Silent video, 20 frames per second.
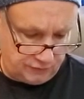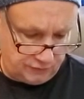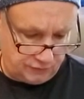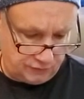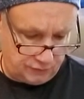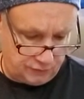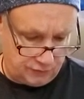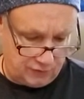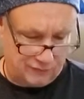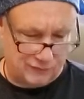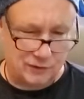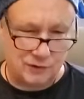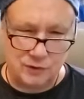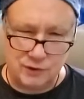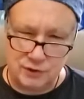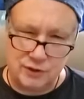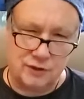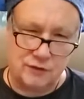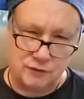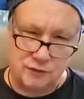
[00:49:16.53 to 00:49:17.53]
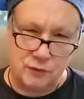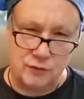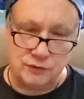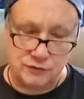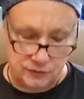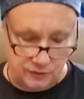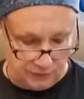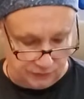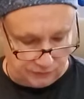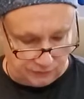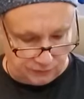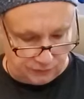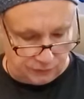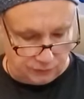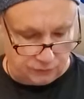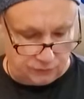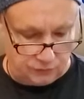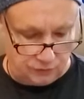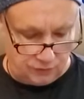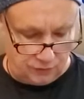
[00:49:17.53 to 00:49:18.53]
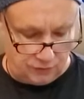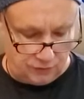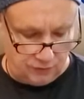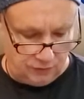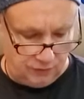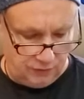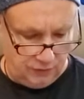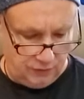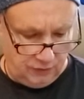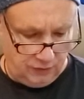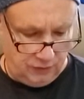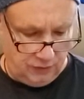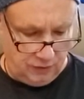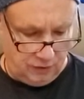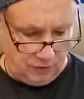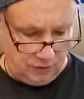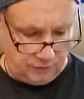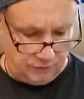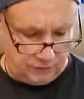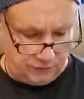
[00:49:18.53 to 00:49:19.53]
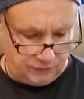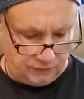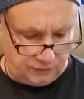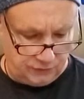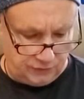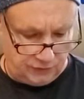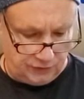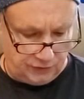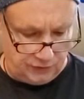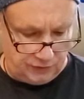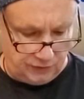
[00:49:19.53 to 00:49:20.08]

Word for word: So you have to look at those things in your chart to see.